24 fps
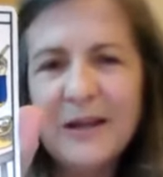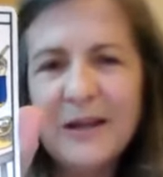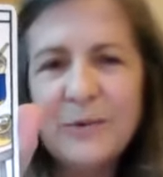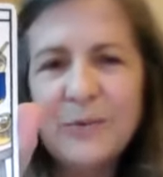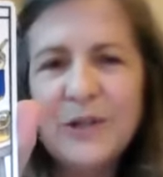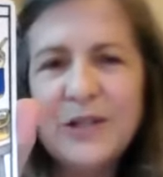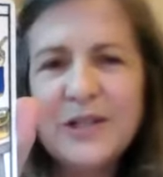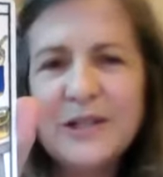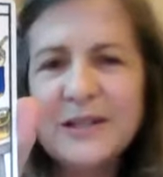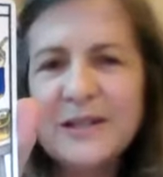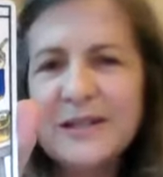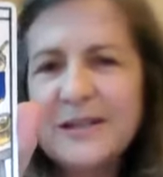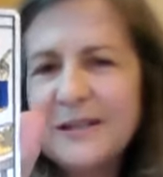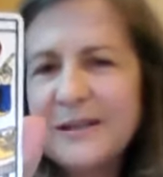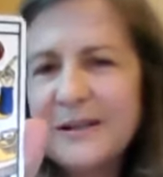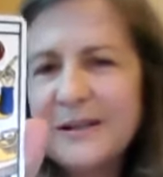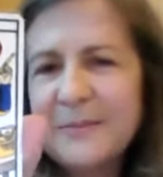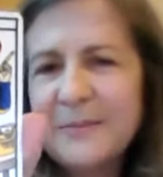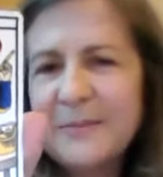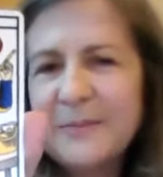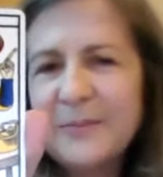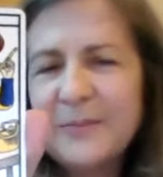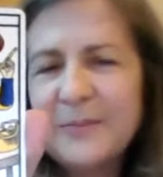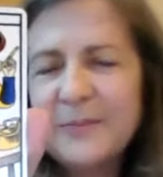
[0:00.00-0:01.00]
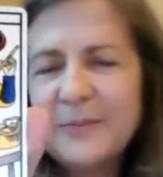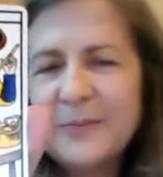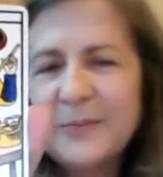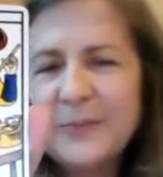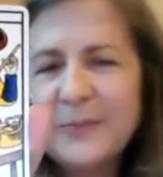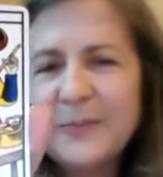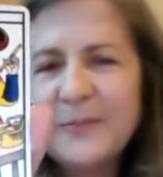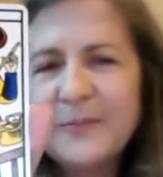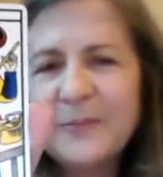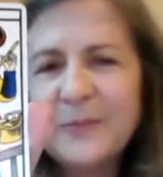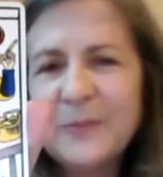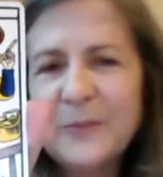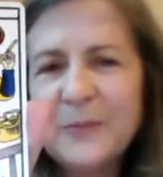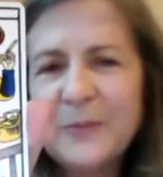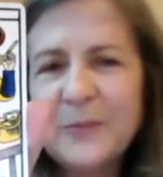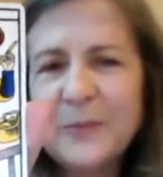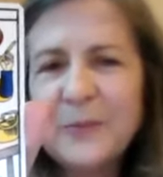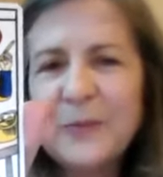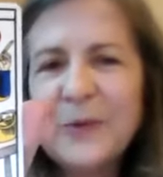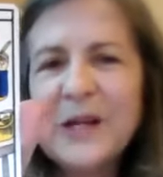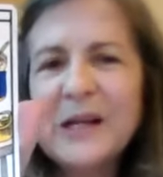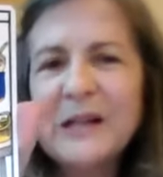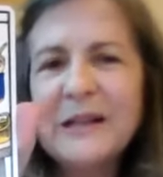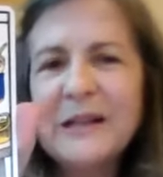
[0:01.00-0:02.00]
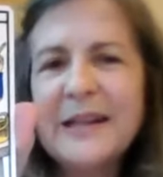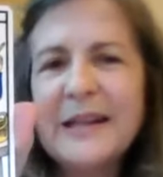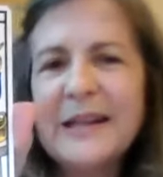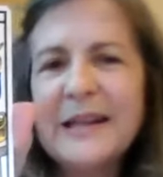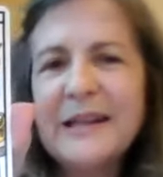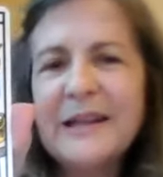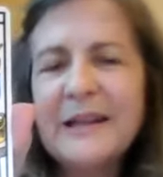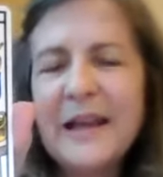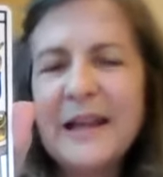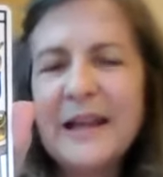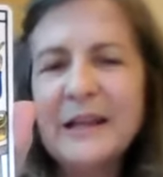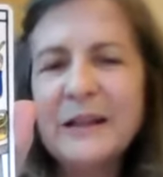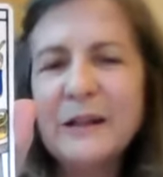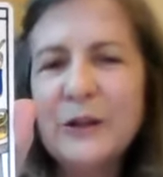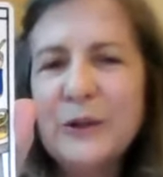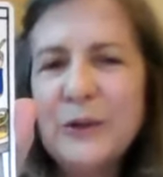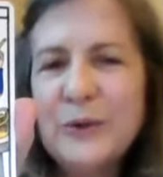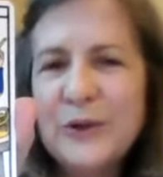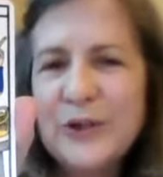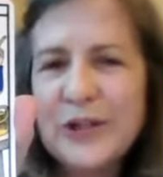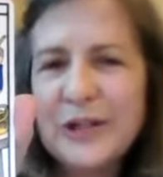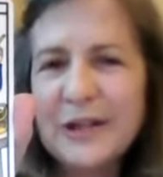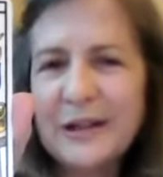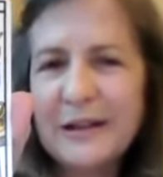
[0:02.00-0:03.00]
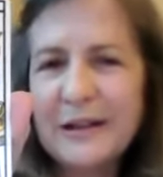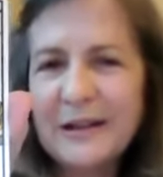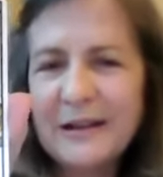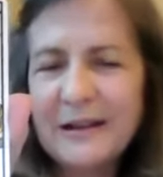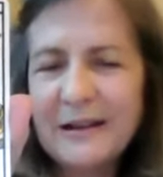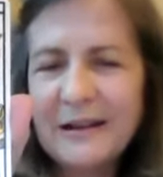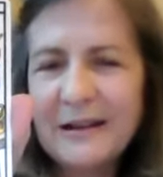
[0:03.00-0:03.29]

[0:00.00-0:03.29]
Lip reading: which is really an illusion.